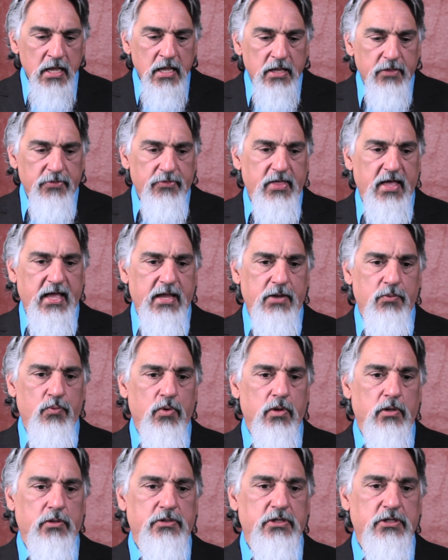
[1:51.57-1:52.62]
They
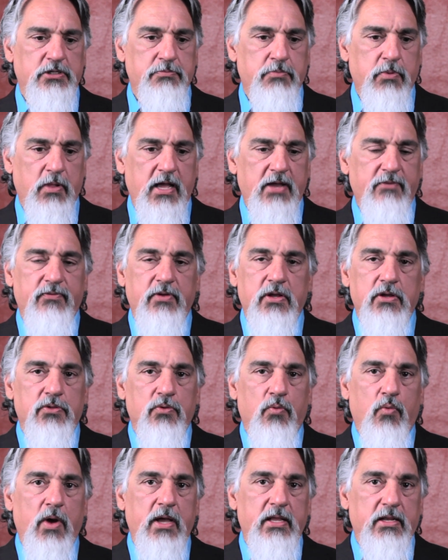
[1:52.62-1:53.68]
will display for you the
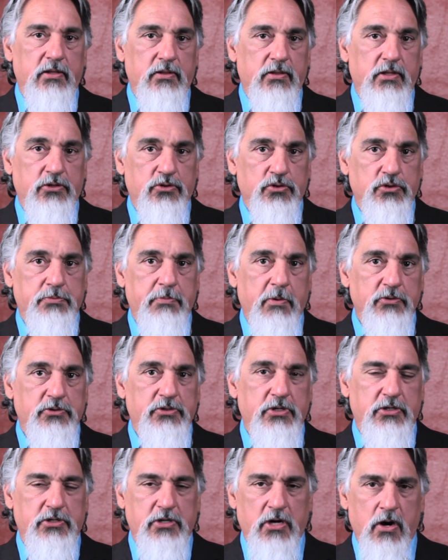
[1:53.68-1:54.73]
way that you're supposed
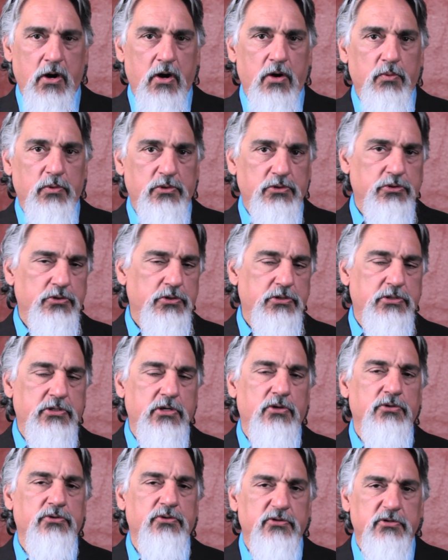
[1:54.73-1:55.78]
to turn, which is a
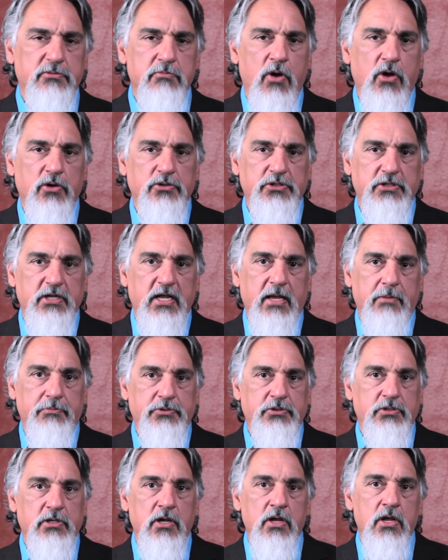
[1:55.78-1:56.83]
series of small
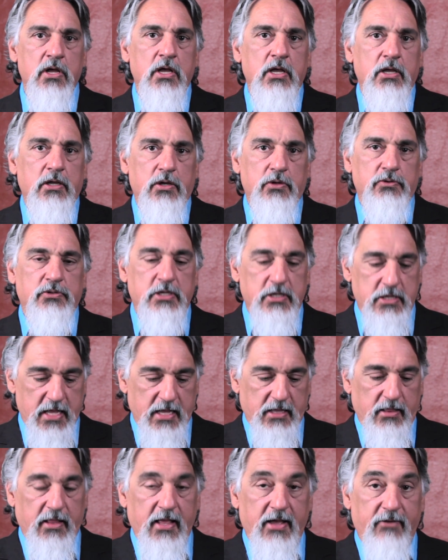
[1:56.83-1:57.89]
steps, using
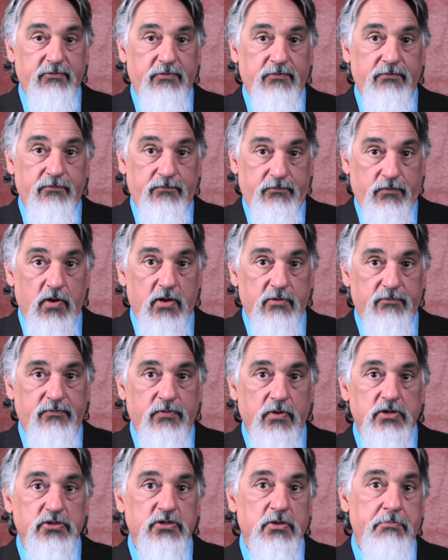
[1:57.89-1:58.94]
that left front
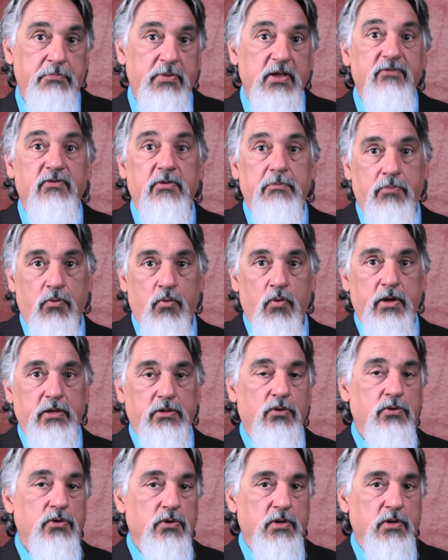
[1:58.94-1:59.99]
foot as a pivot point on your